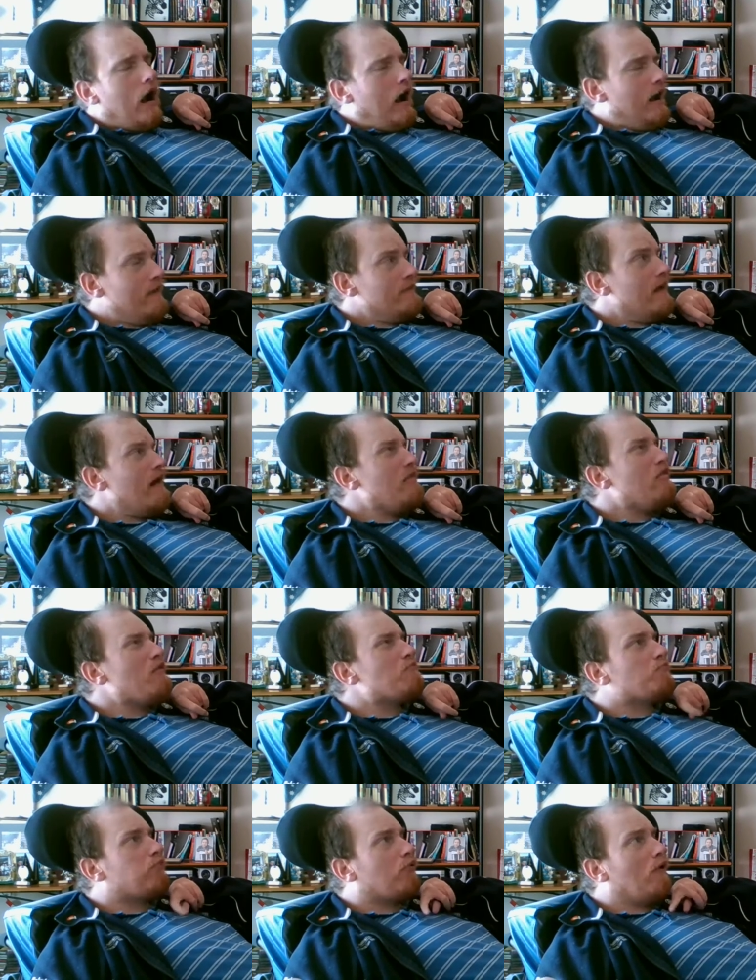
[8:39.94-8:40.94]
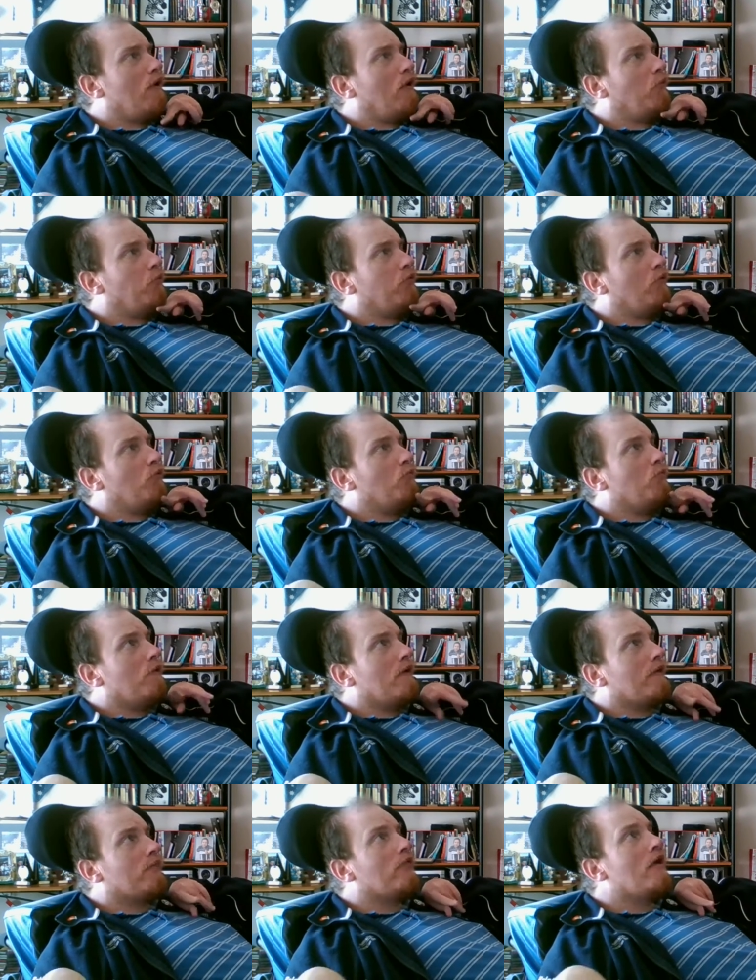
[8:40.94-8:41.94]
Another problem
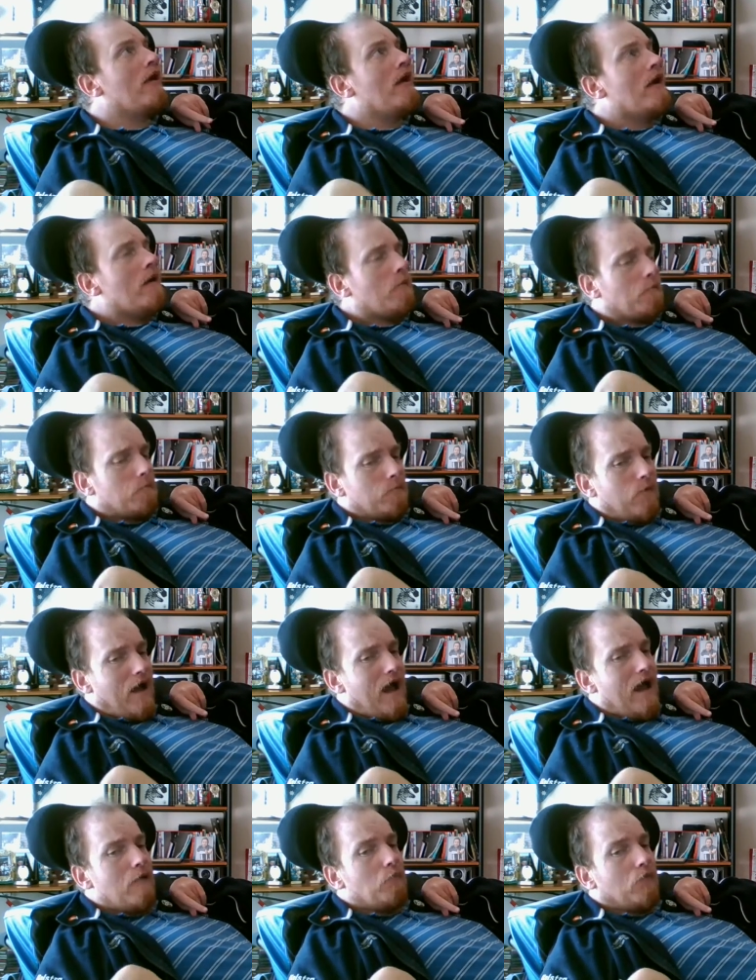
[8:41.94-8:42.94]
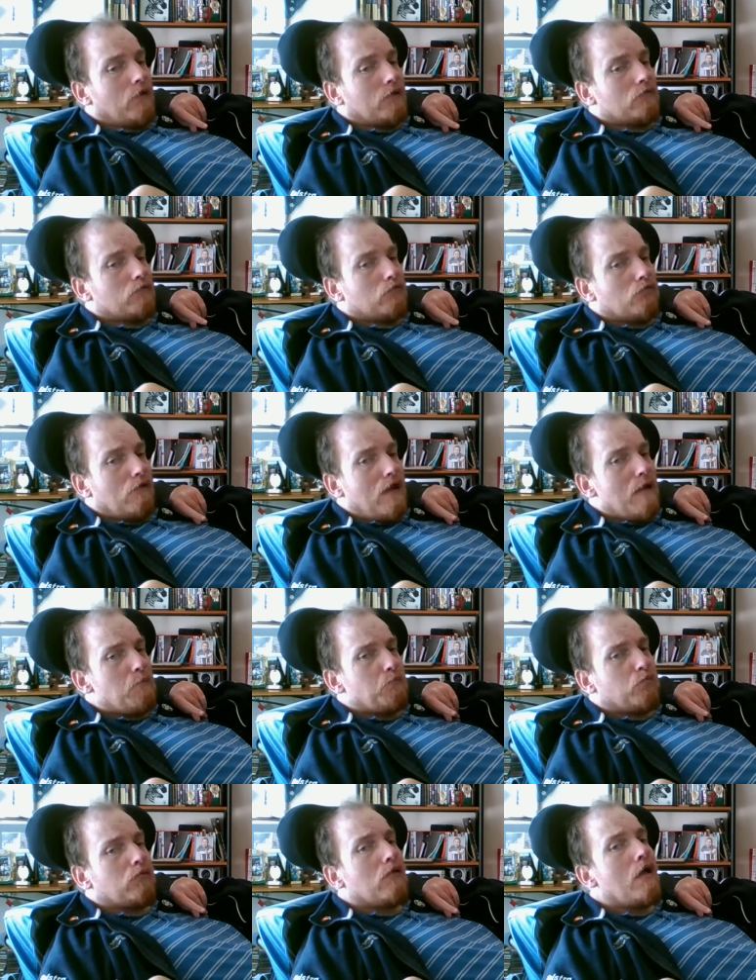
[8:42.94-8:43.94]
with family
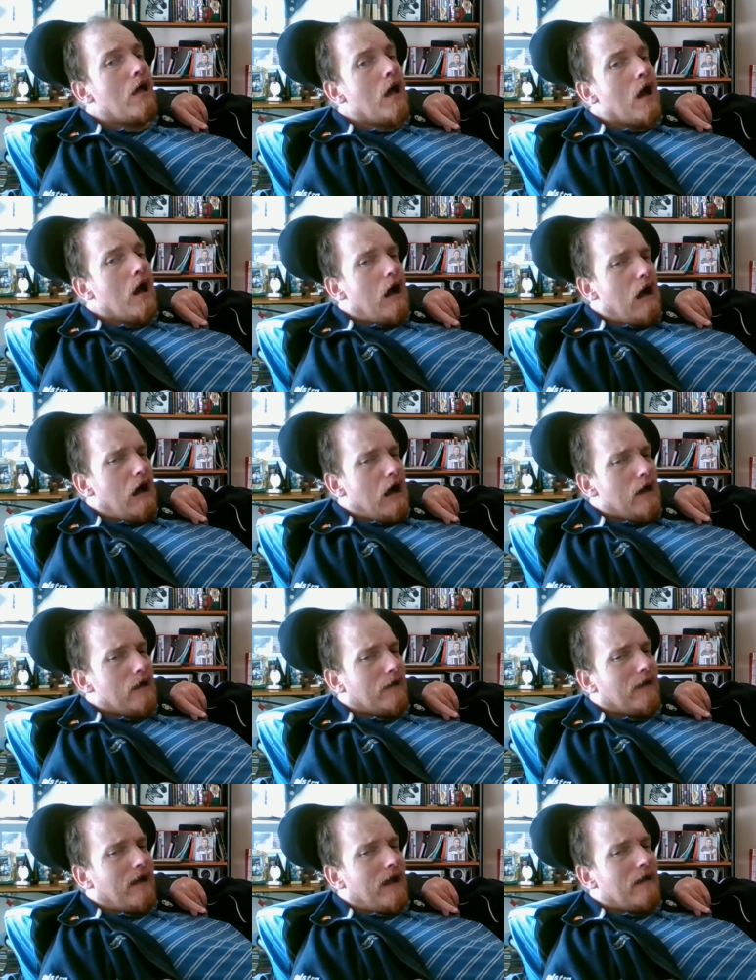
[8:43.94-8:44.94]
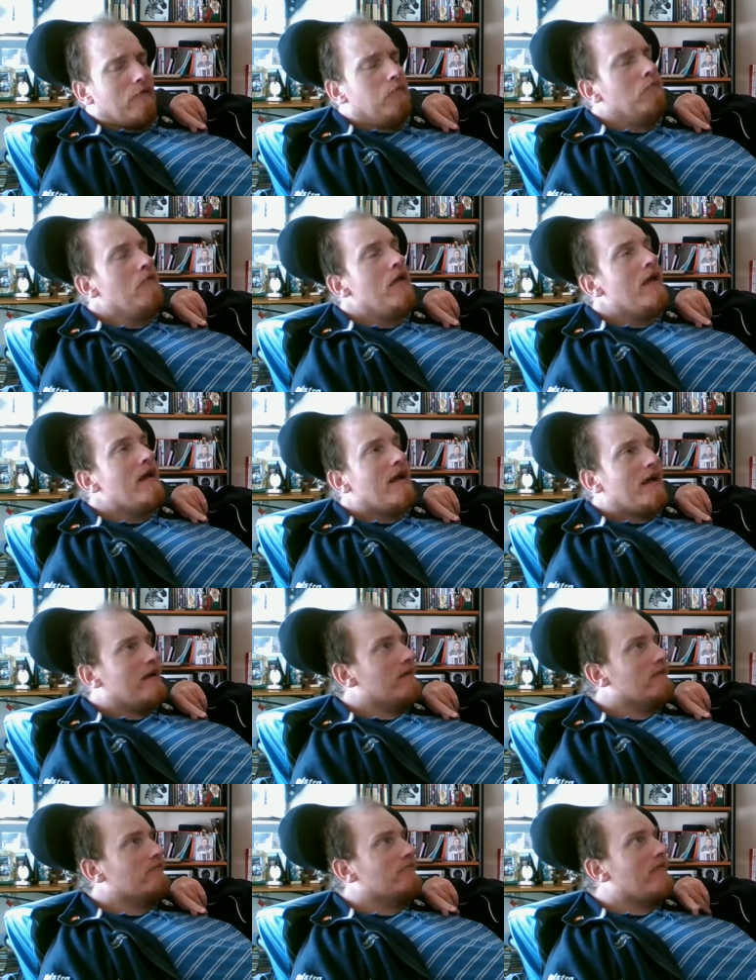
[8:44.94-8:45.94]
trips, okay,
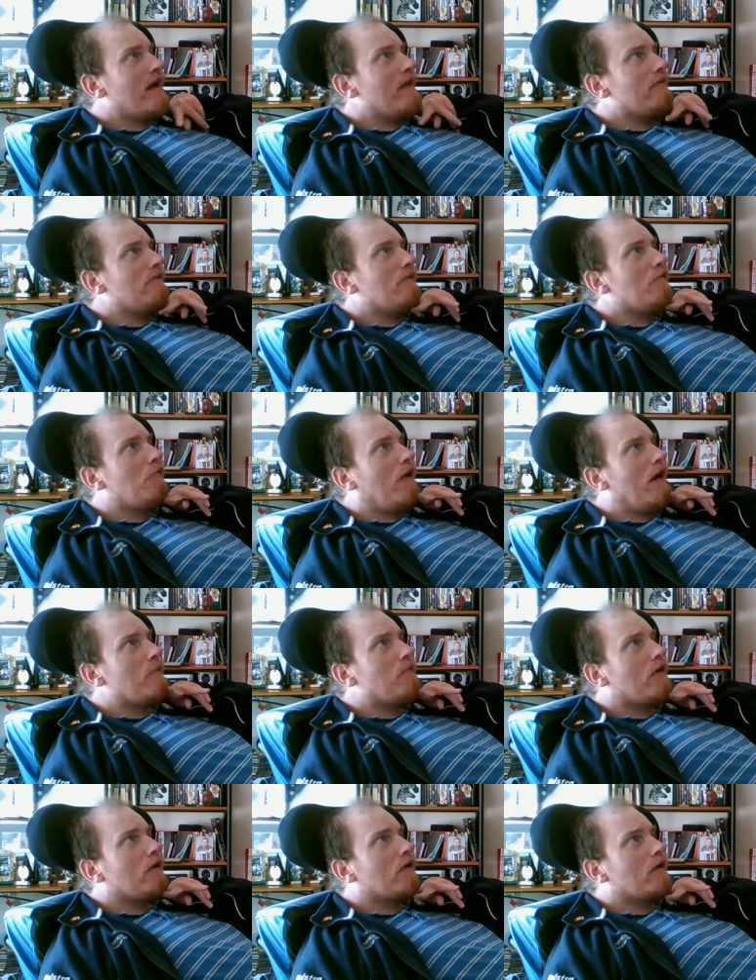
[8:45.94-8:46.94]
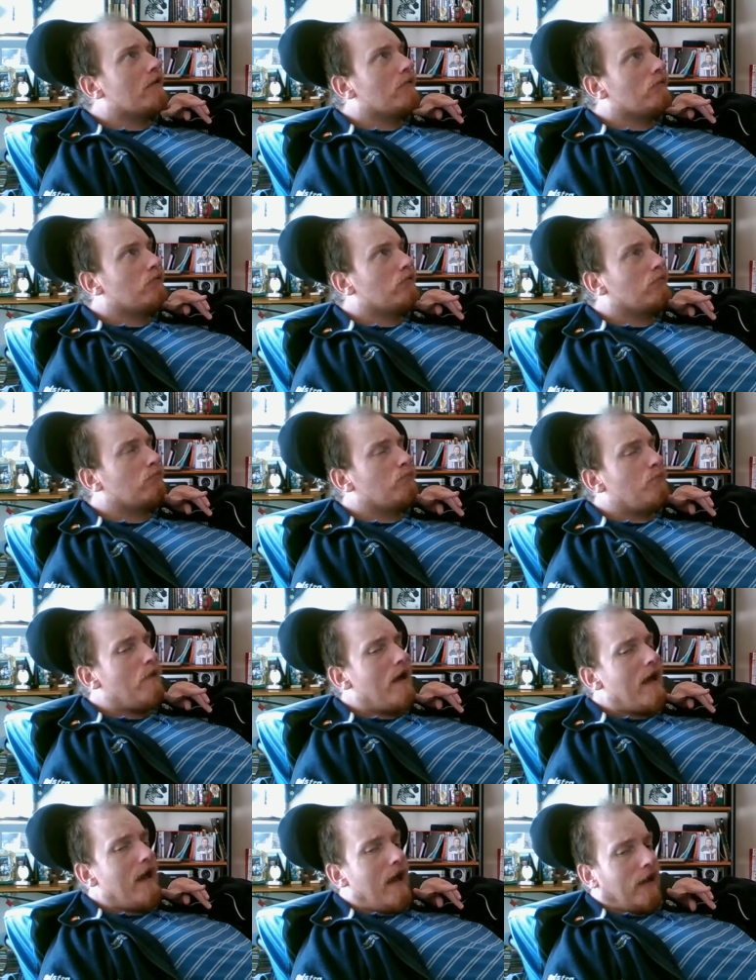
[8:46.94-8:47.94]
is that you haven't got a
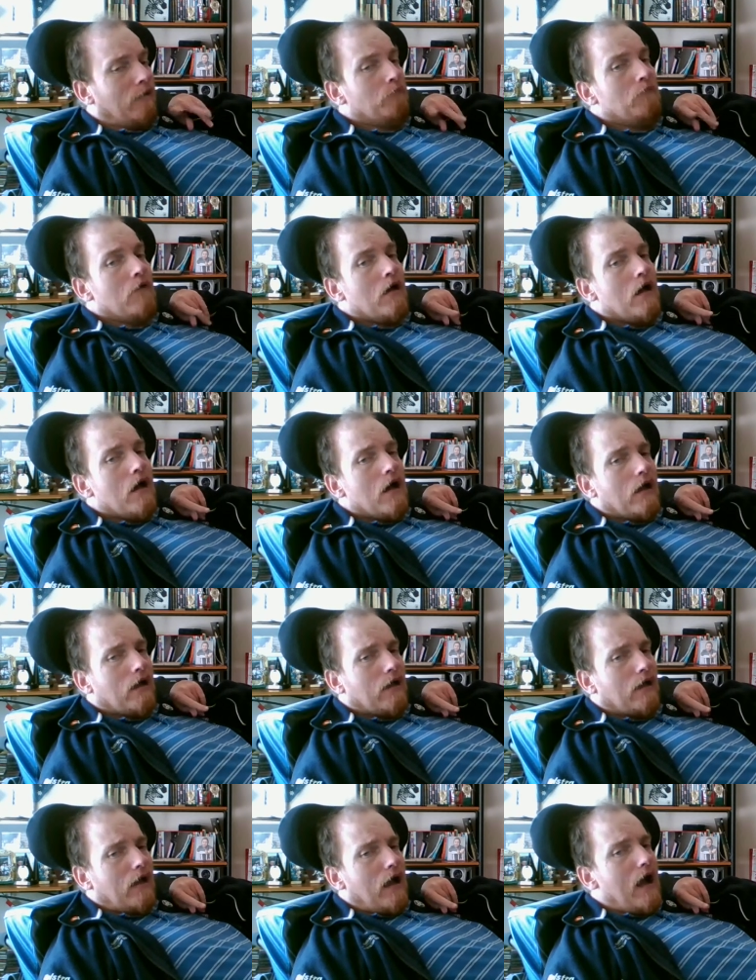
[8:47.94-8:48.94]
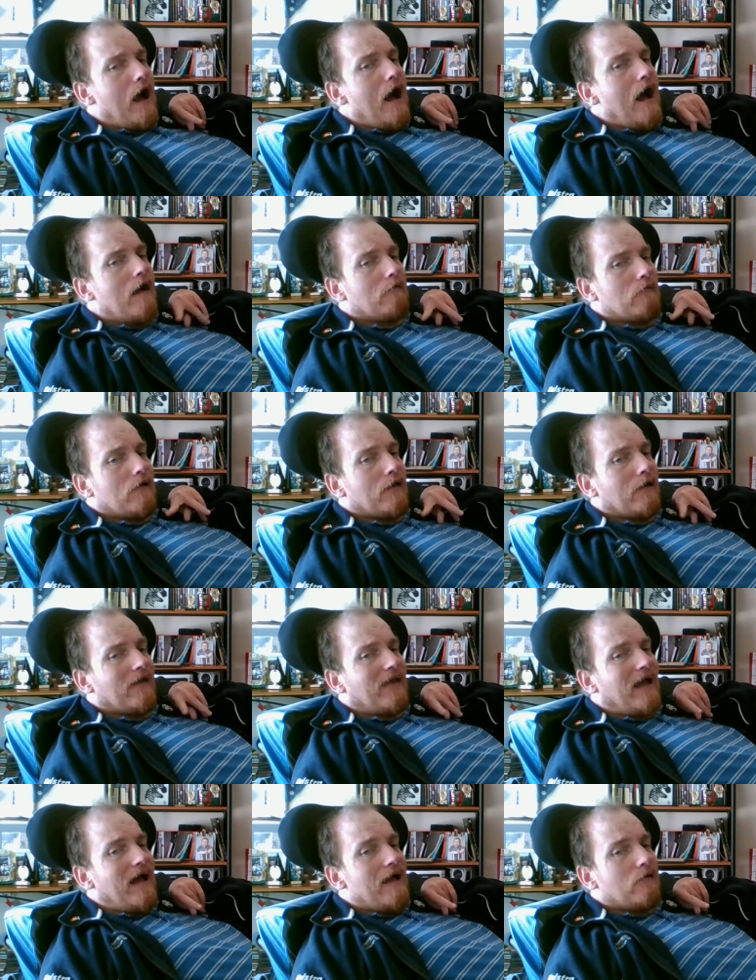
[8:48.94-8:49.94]
spare car
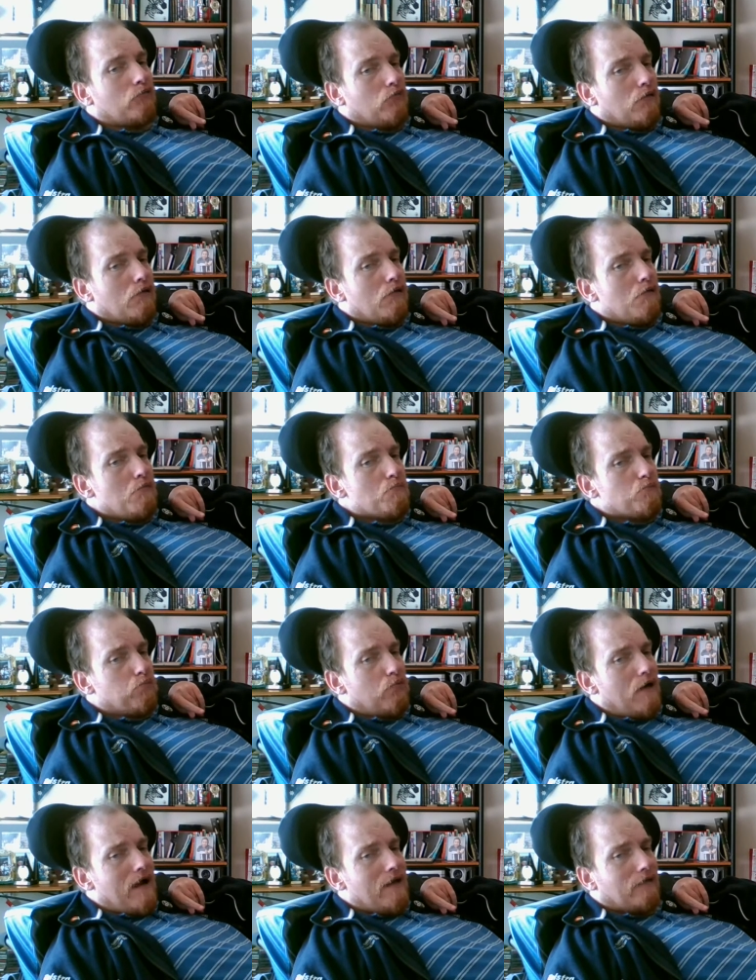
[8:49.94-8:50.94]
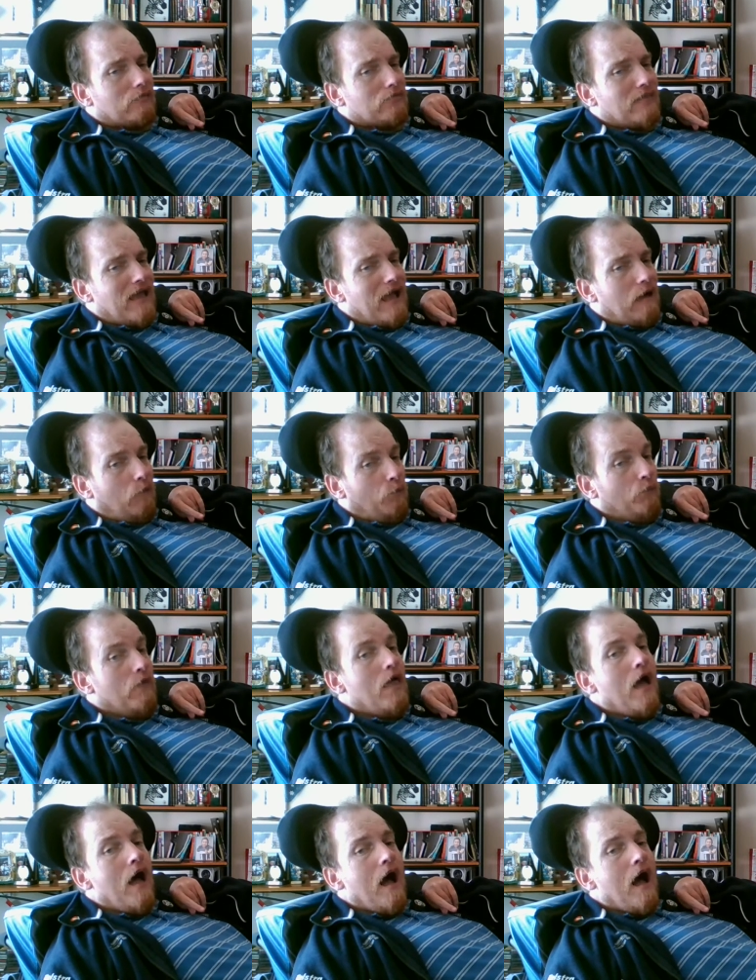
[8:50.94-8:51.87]
in case you break down.